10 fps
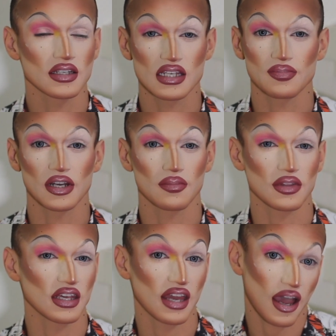deepen up
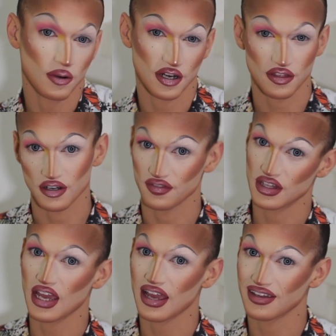the outer third of
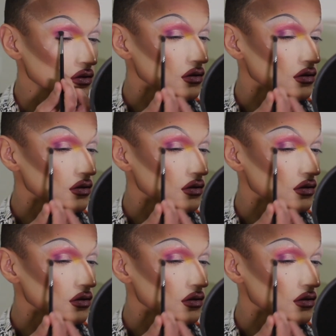the eye.